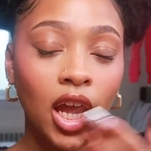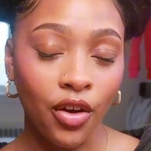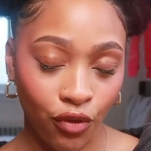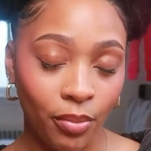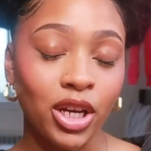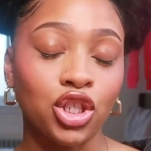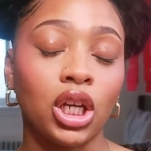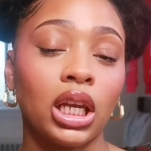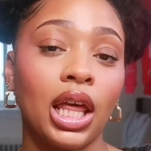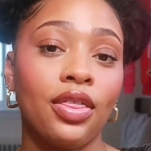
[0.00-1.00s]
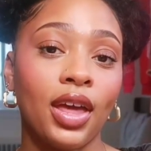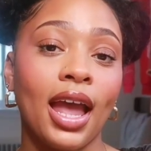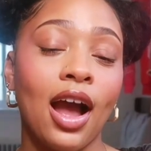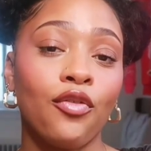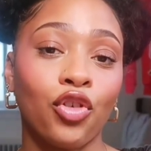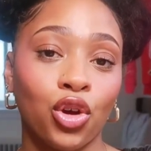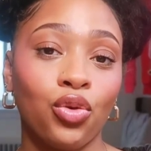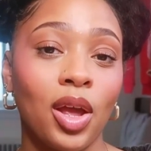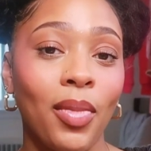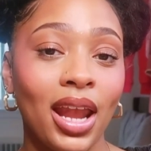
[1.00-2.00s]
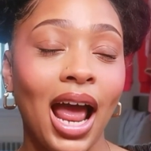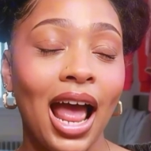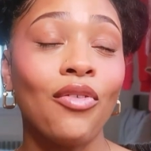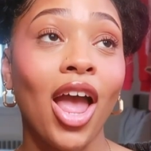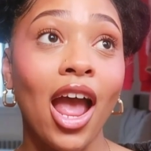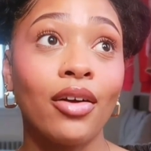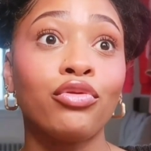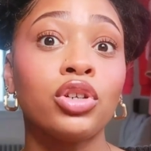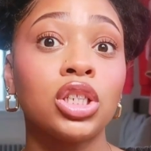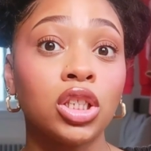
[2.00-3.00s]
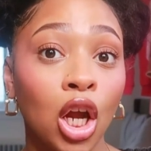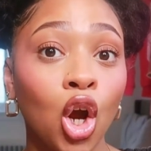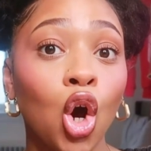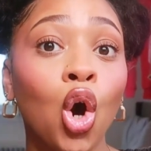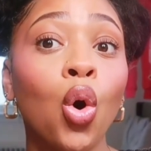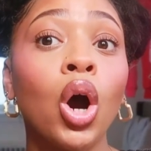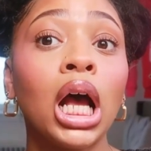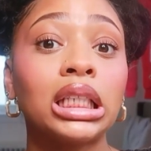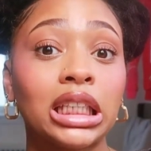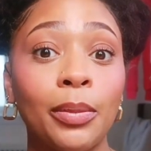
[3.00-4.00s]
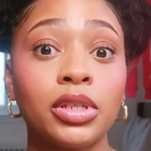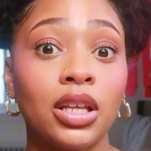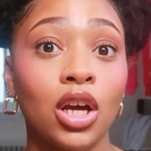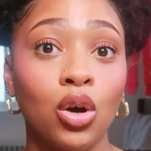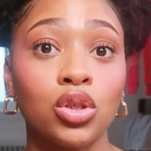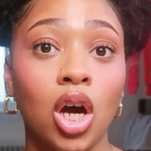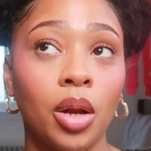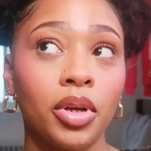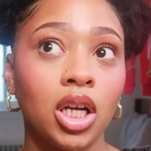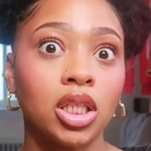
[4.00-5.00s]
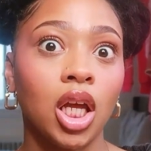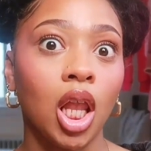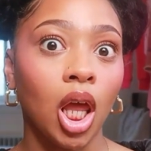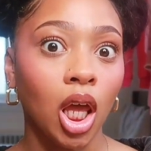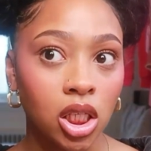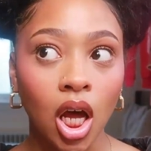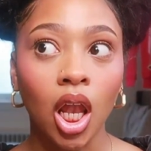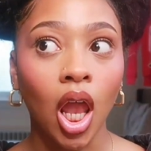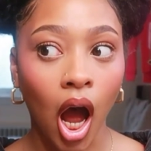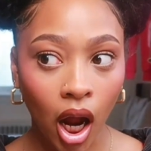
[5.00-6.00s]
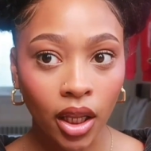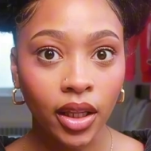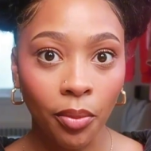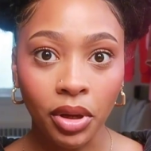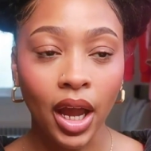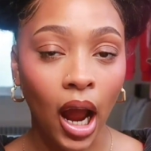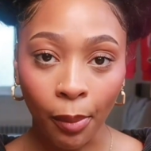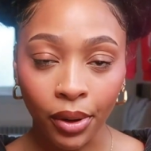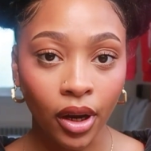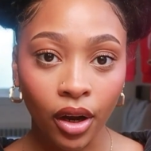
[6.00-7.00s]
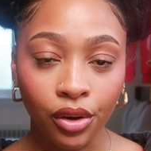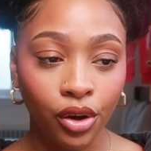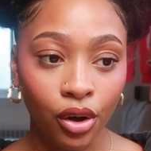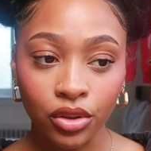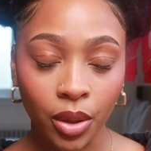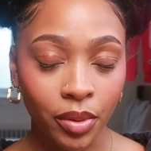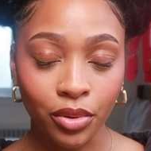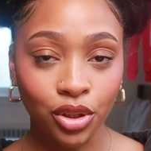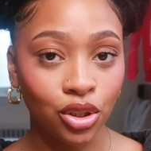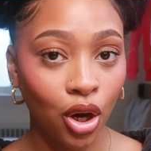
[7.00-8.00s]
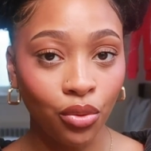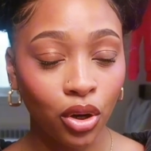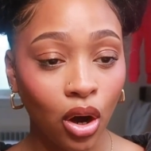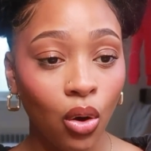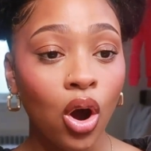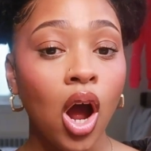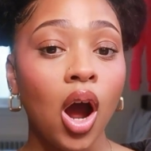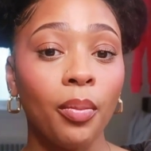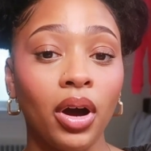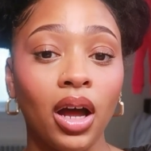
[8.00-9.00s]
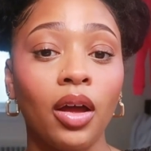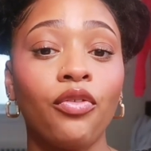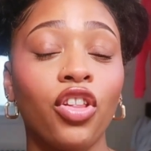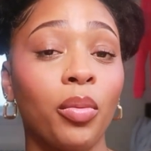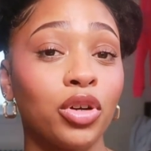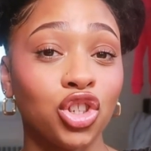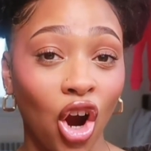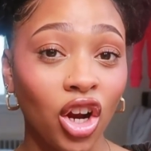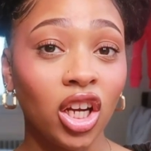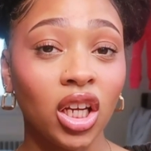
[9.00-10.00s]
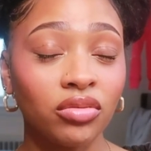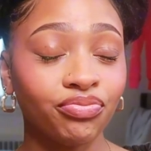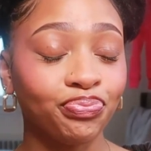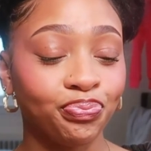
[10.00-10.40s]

information they have for you. They may not have every single sample sale that goes on, because it is a lot that be happening, you know. Some people just don't know, but for the majority,